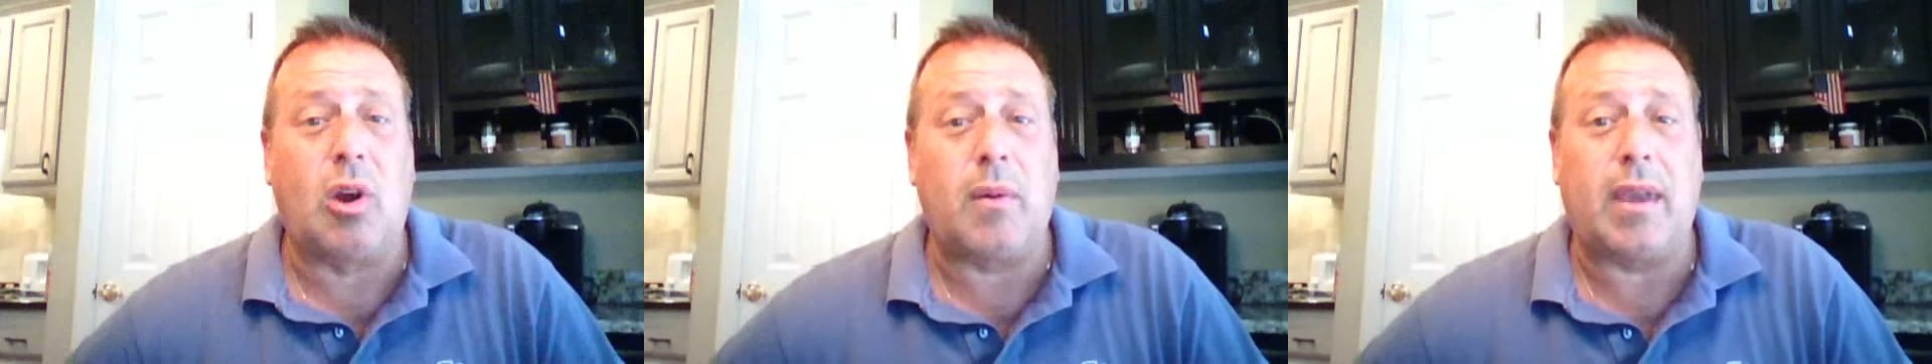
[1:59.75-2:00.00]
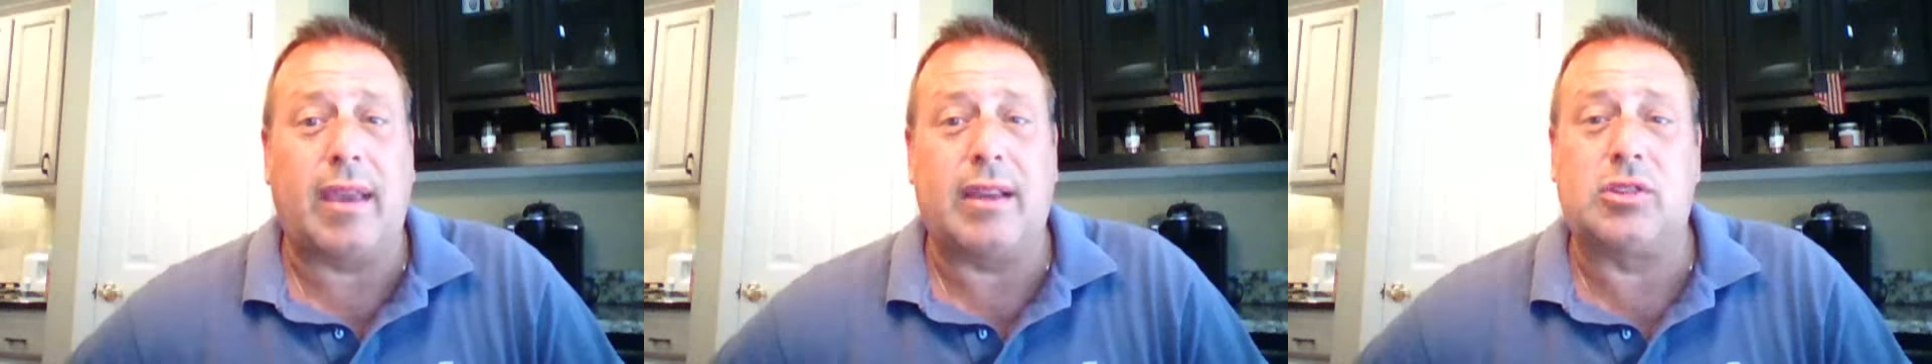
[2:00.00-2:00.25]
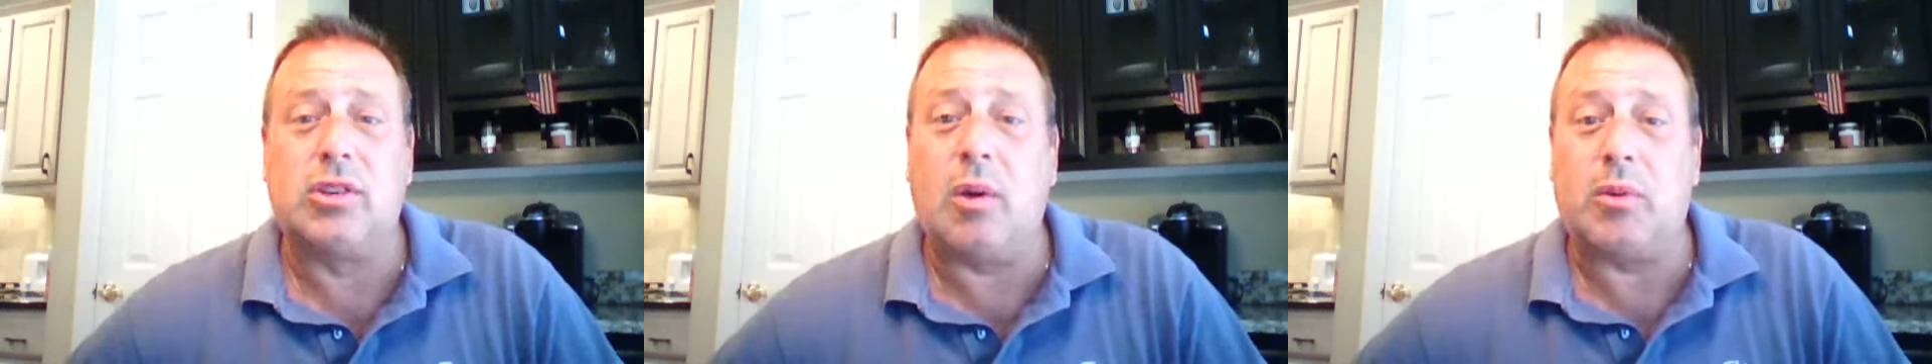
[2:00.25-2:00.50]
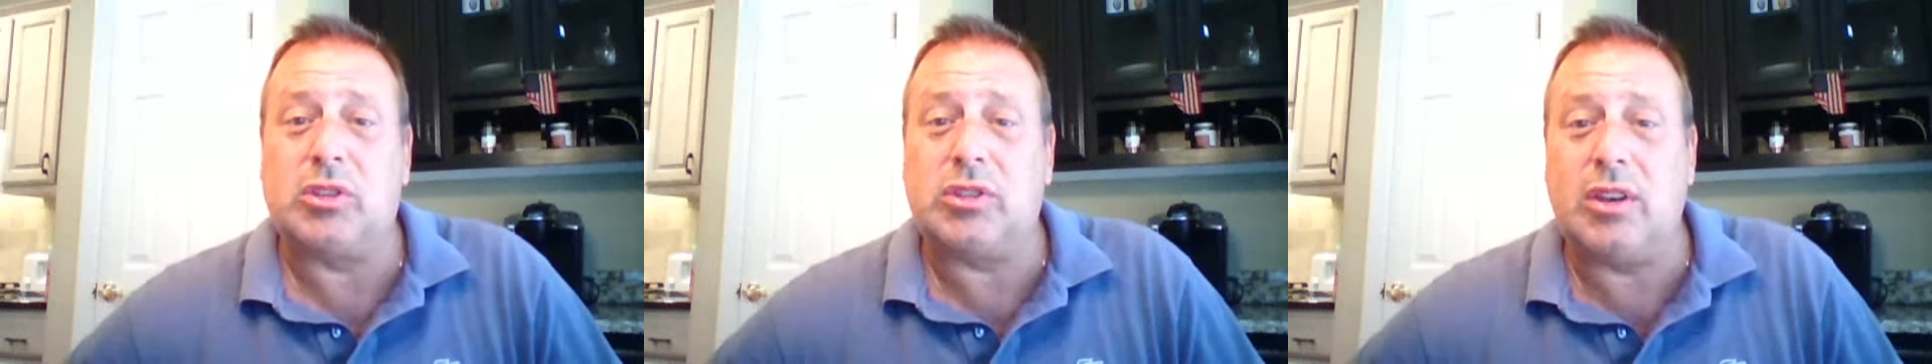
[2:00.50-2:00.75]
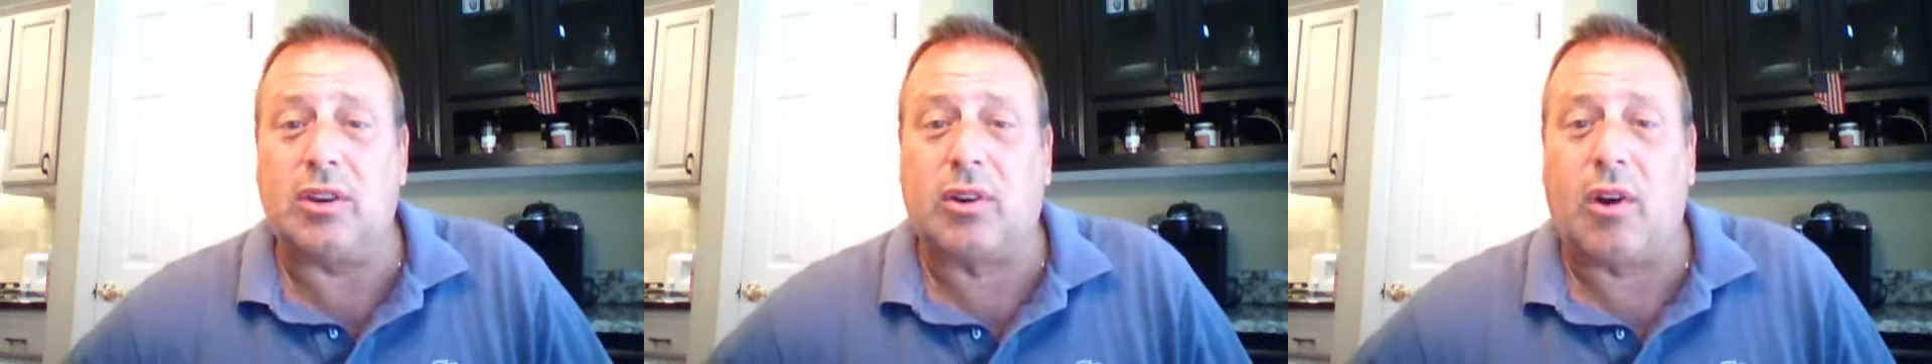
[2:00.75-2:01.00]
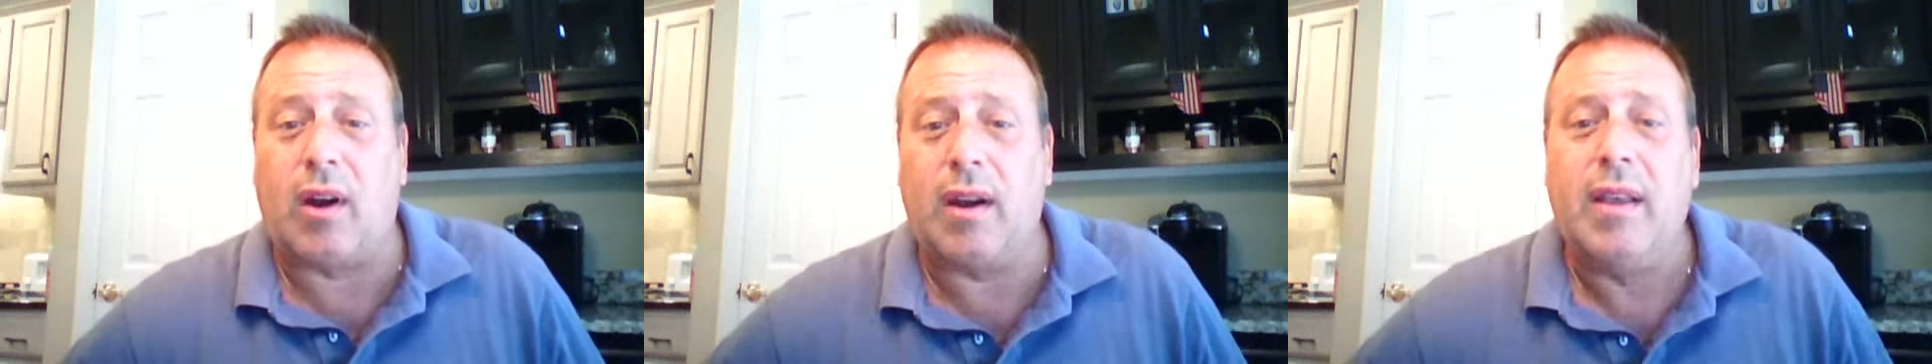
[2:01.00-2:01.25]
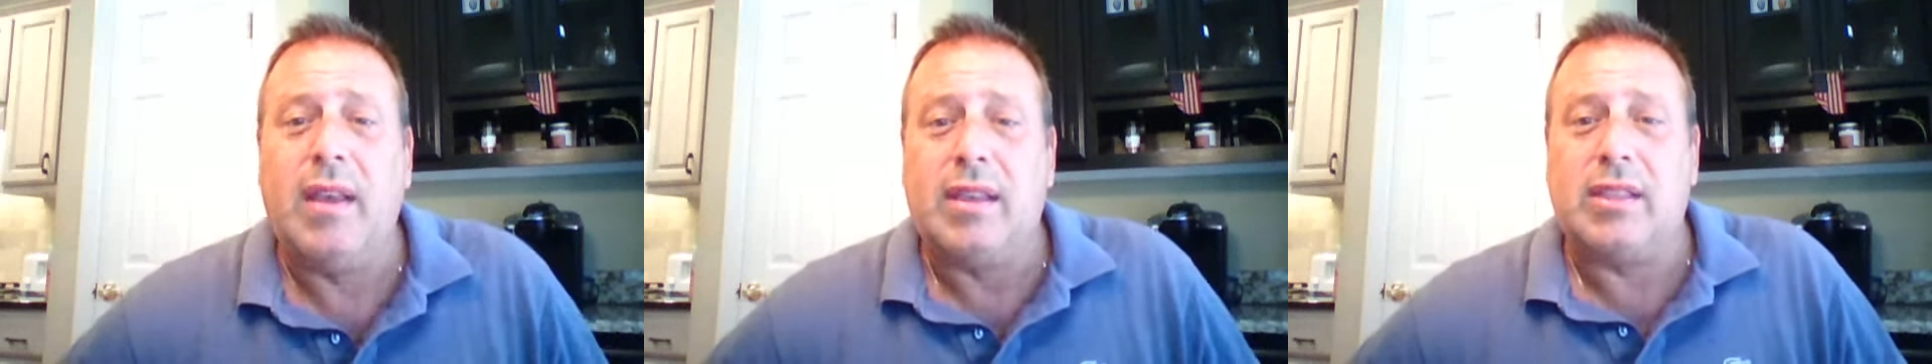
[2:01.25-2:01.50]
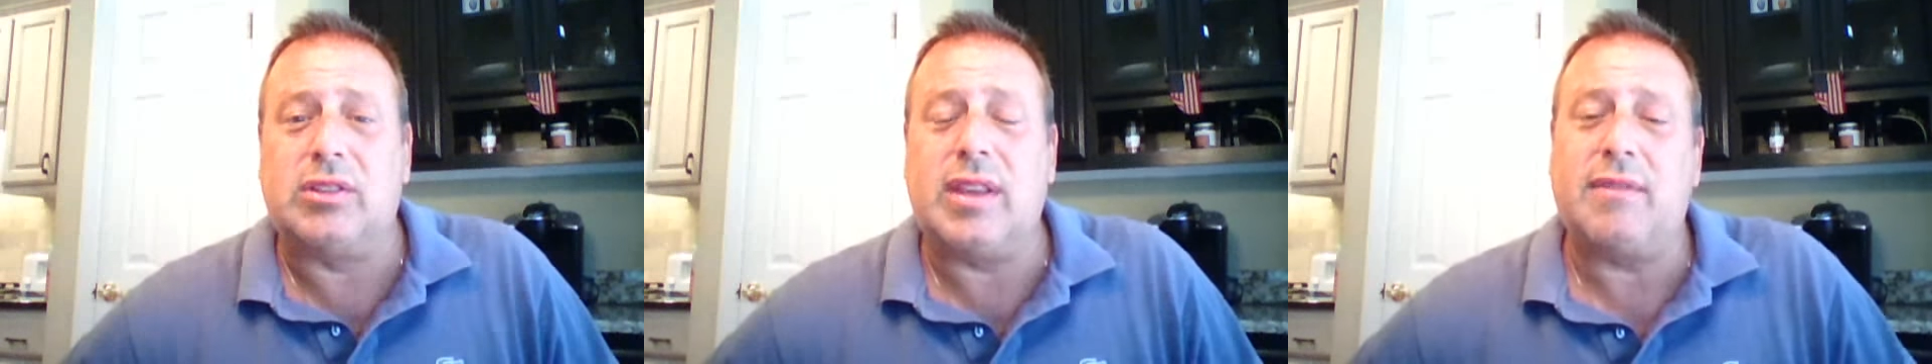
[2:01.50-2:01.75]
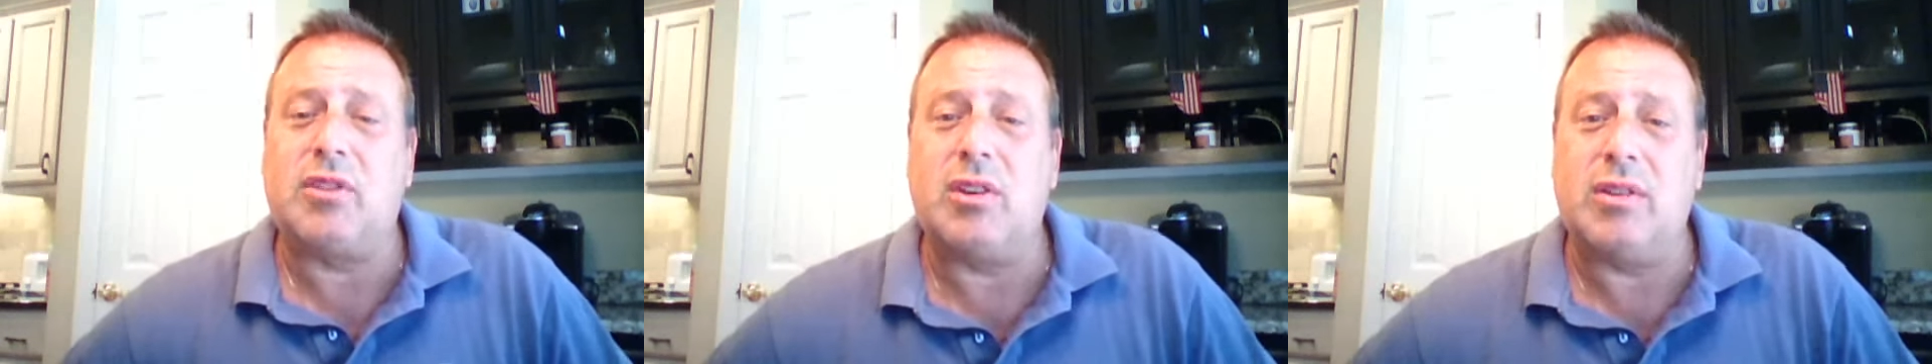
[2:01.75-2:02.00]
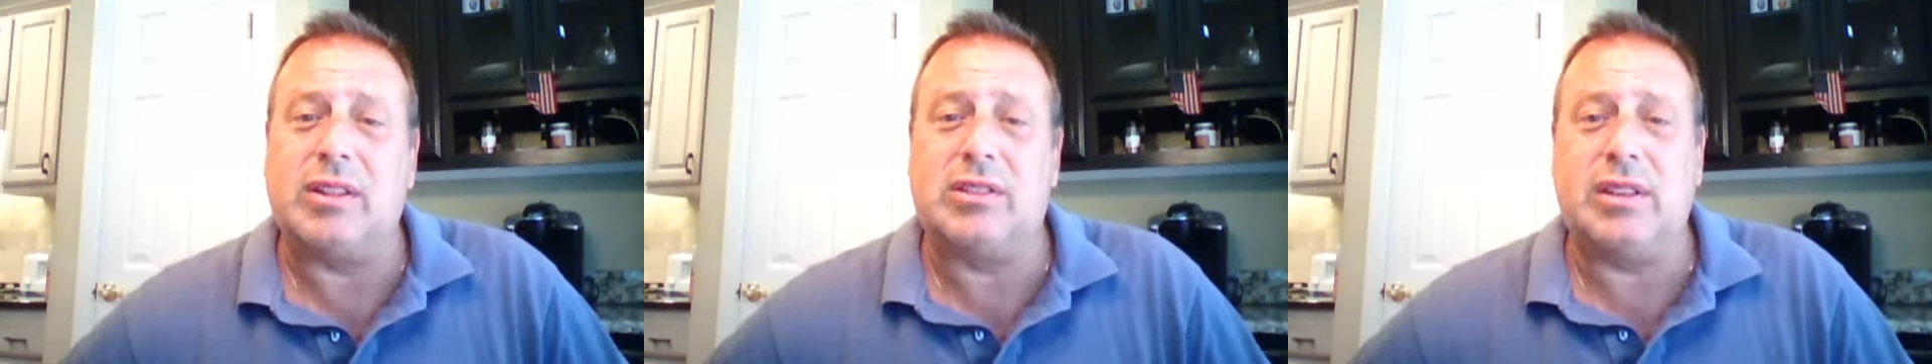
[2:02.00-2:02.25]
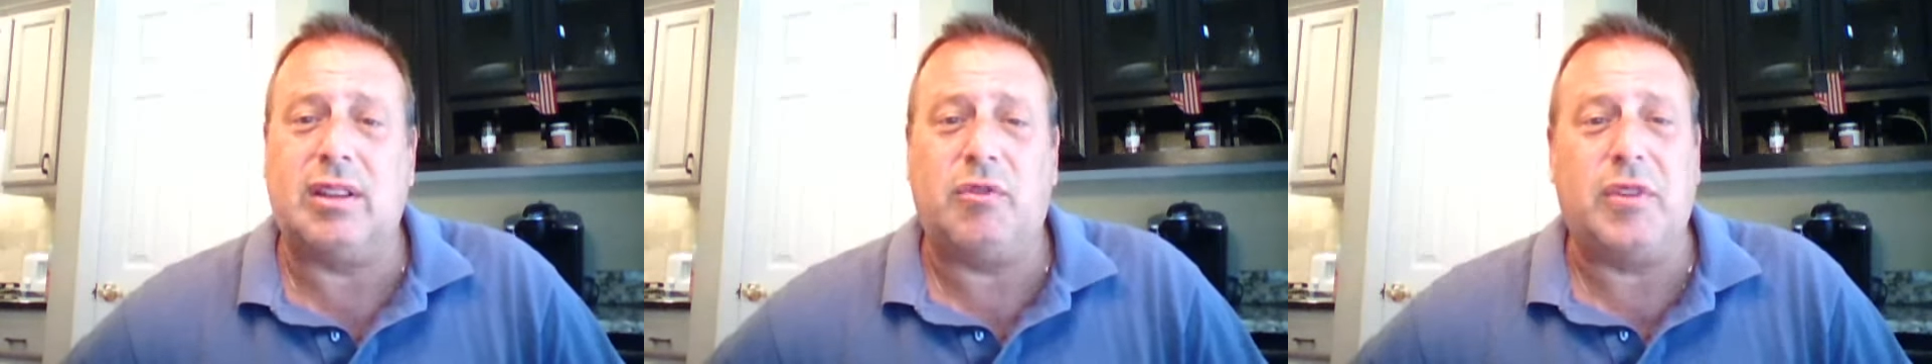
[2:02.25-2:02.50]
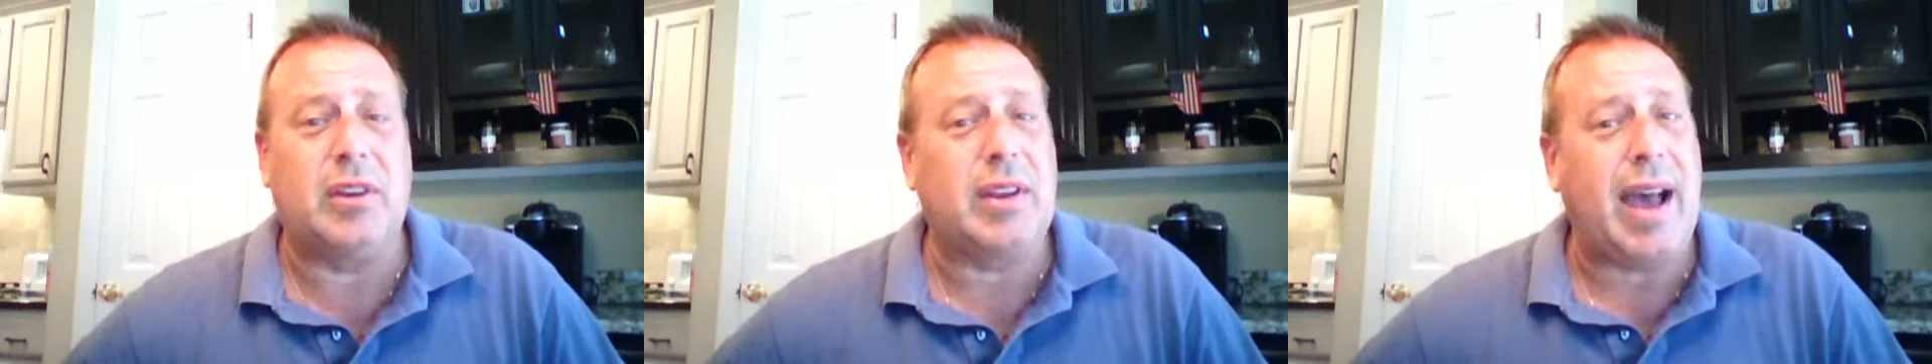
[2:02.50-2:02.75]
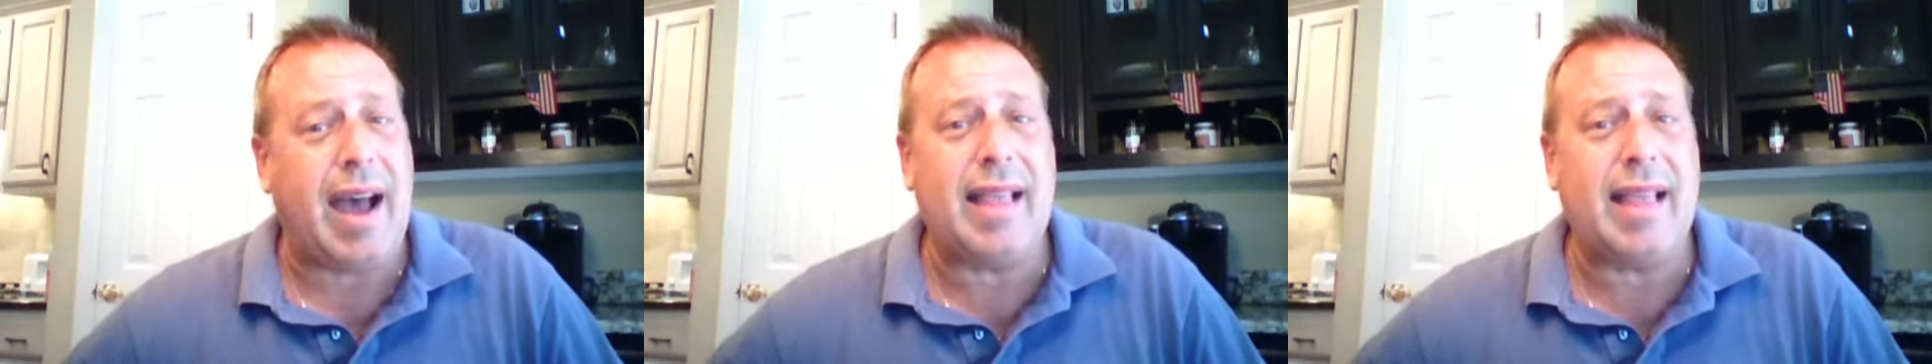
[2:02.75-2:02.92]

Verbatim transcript: going against Noah Syndergaard this afternoon at Citi Field.